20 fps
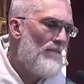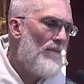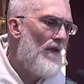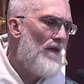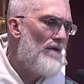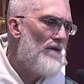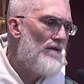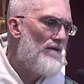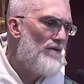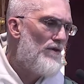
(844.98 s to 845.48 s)

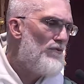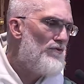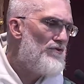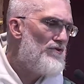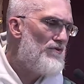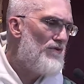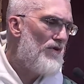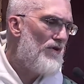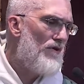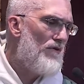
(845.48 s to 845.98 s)
those
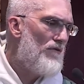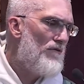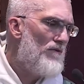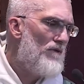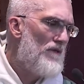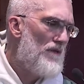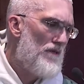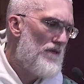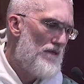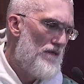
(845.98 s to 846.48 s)
who are
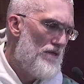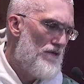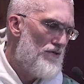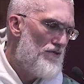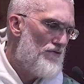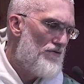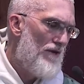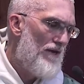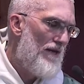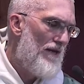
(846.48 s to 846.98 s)

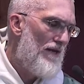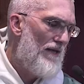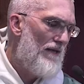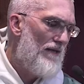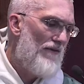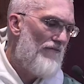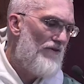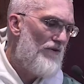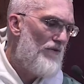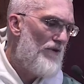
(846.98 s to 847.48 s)
trying
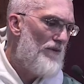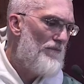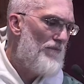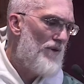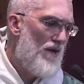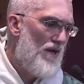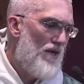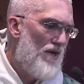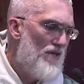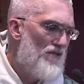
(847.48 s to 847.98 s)
every way
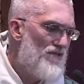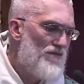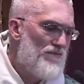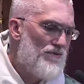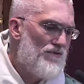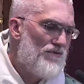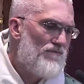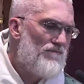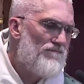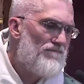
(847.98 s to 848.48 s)

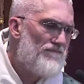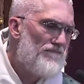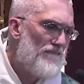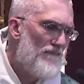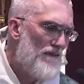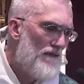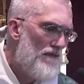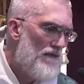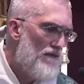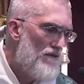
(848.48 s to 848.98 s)
possible
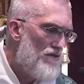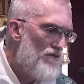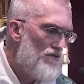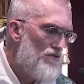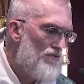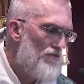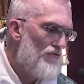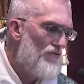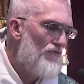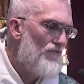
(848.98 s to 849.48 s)

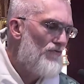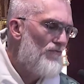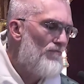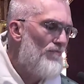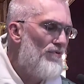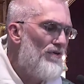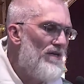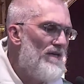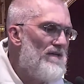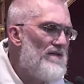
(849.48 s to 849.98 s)
to
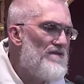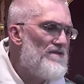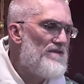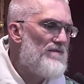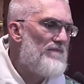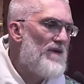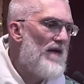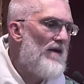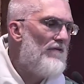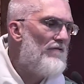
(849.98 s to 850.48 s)
bring this
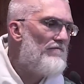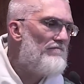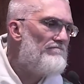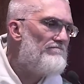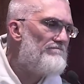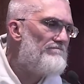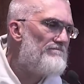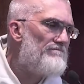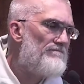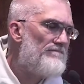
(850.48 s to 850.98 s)
about.
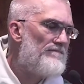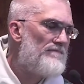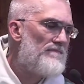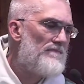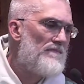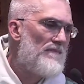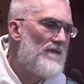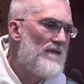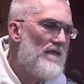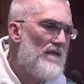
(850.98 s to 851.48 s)

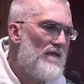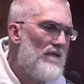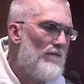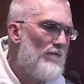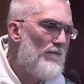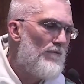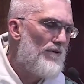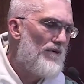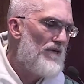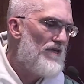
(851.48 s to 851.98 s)

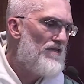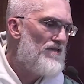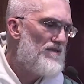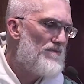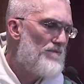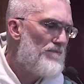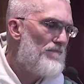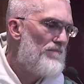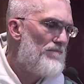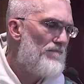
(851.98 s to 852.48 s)
Please
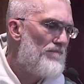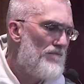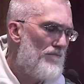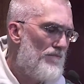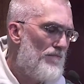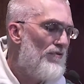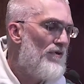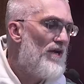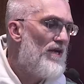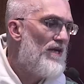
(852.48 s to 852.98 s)

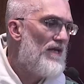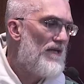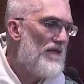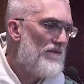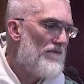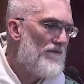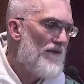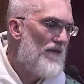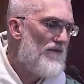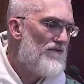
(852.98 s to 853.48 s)
pray.
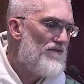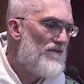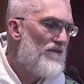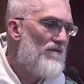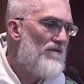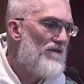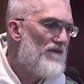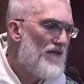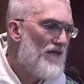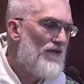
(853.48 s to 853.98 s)
That's
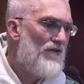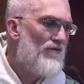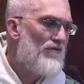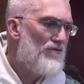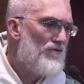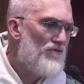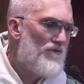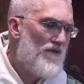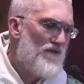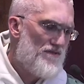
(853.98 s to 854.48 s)
another thing you can
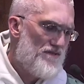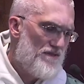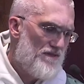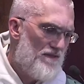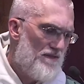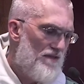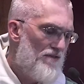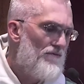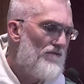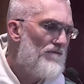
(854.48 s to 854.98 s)
do. That's
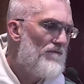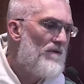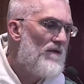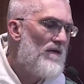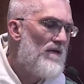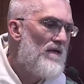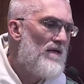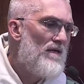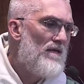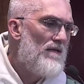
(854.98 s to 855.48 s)
another,
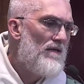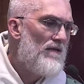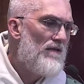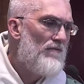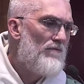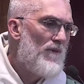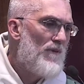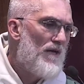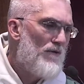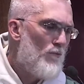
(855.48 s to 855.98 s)
you
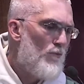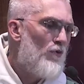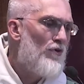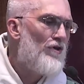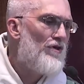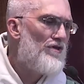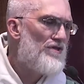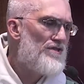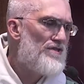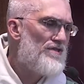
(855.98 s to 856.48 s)
might,
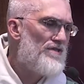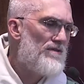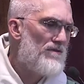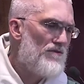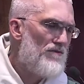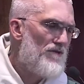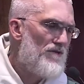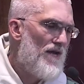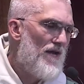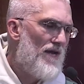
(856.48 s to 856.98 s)
works
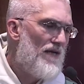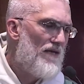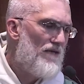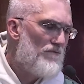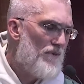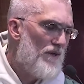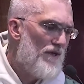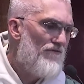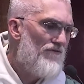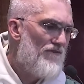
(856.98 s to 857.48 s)
united
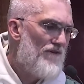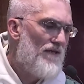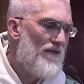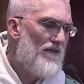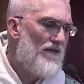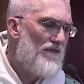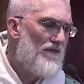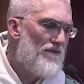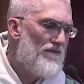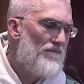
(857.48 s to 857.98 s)
by faith